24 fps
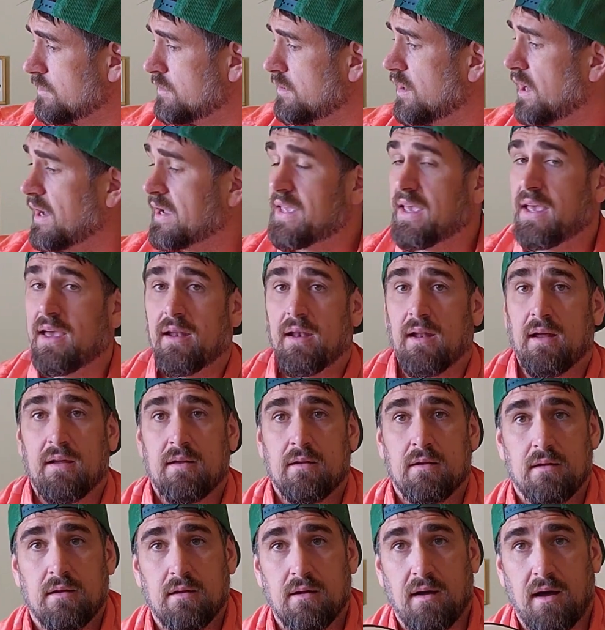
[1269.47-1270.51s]
Again,
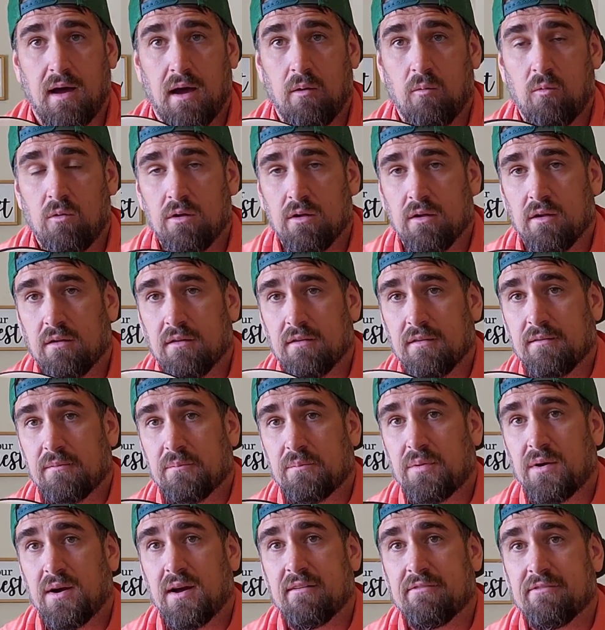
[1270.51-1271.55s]
I will
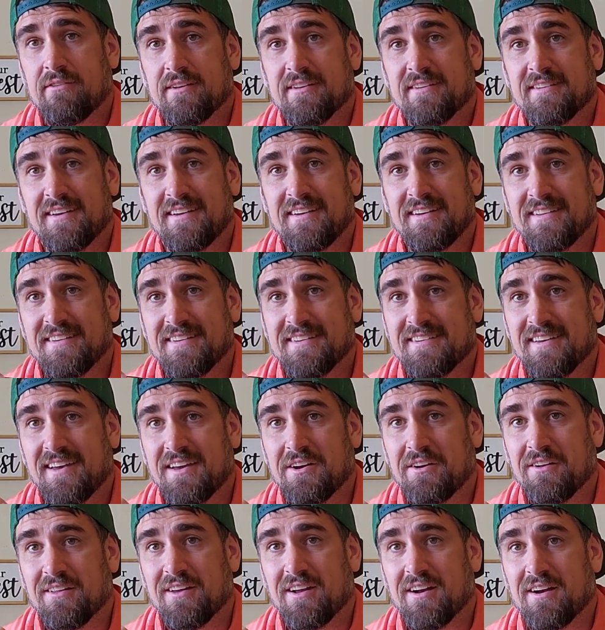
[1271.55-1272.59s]
preface, I didn't say
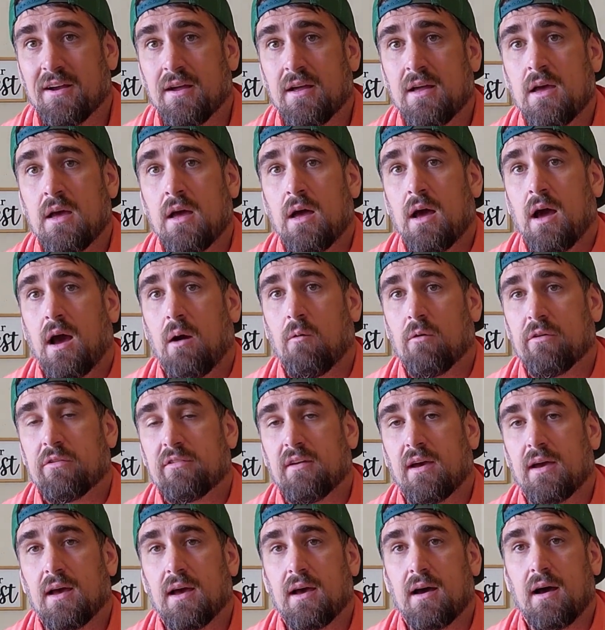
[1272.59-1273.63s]
earlier, I will
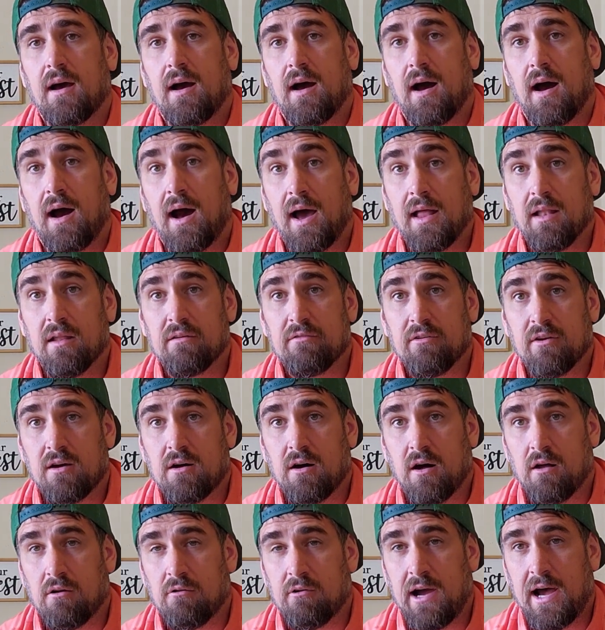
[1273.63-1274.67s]
say I live in
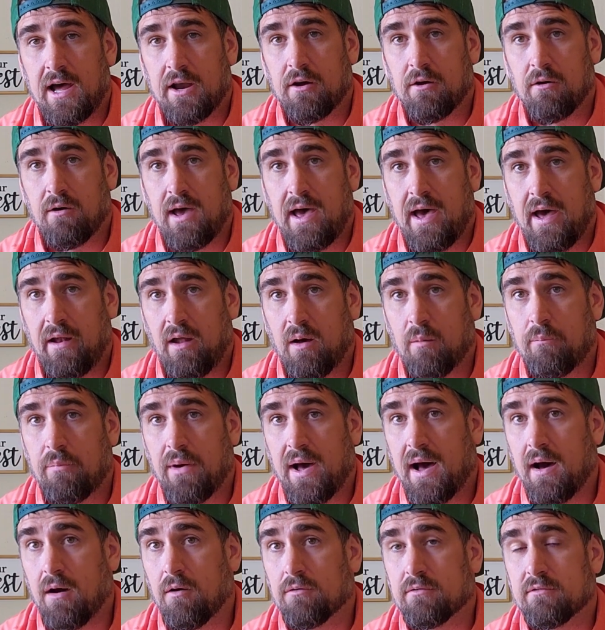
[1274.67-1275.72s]
Colorado at
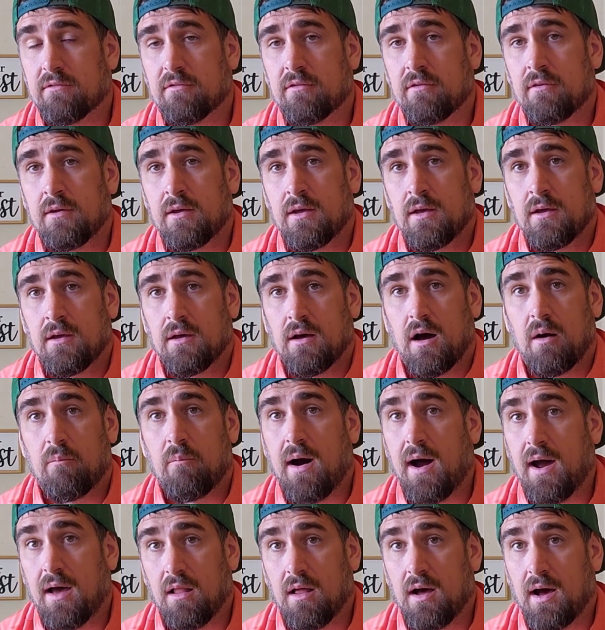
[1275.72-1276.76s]
about a
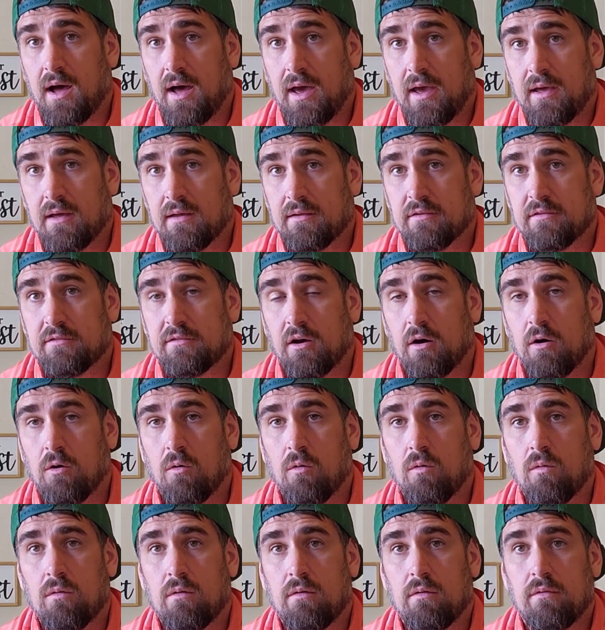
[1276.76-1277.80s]
mile high.
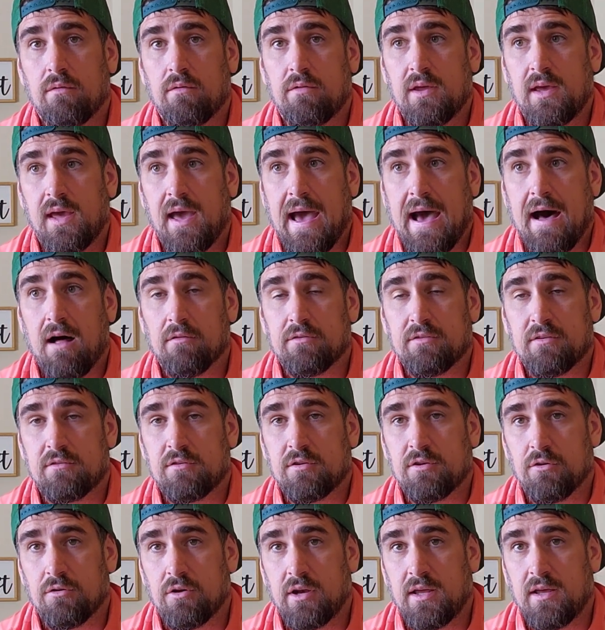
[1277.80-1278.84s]
So the
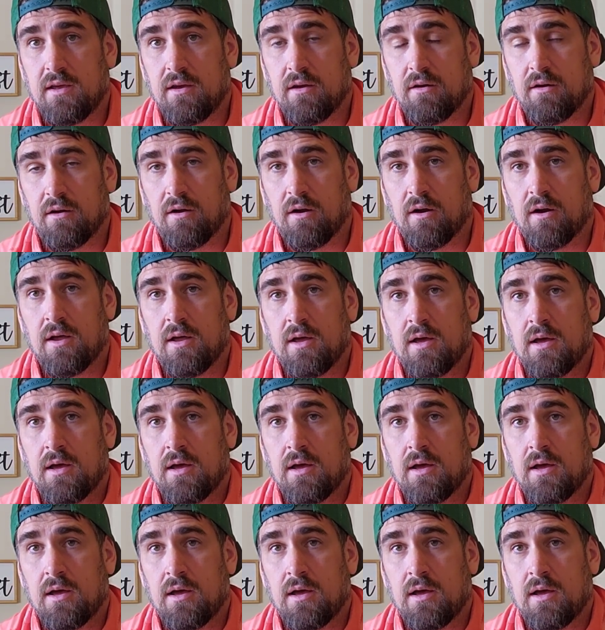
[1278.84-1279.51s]
altitude here